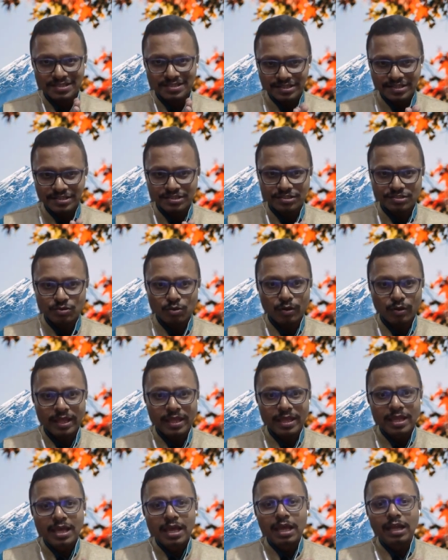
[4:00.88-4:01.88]
exchanges.
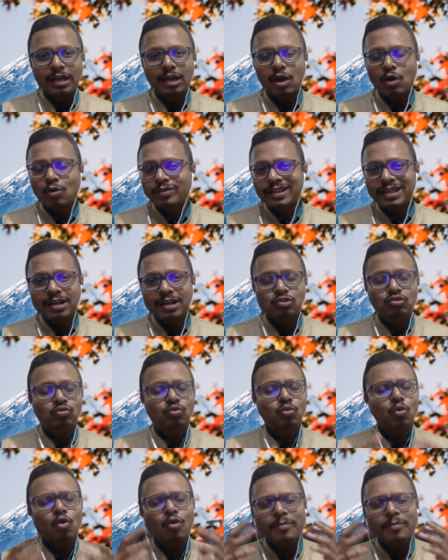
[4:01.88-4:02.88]
Okay, now there are
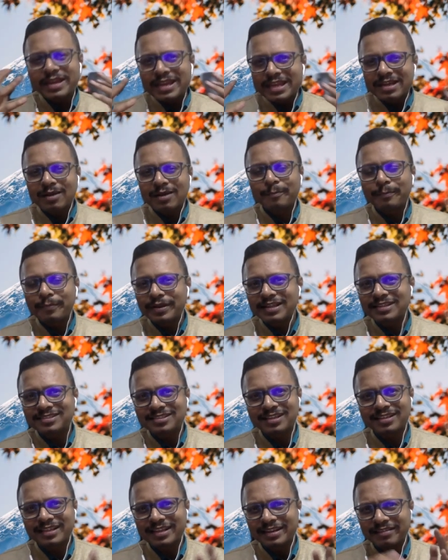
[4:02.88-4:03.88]
so many
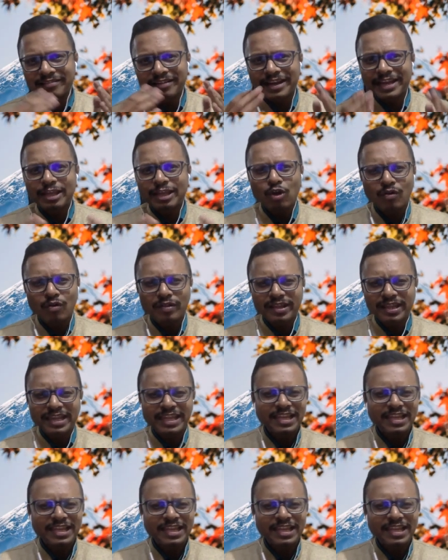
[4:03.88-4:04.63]
companies are there trading over there,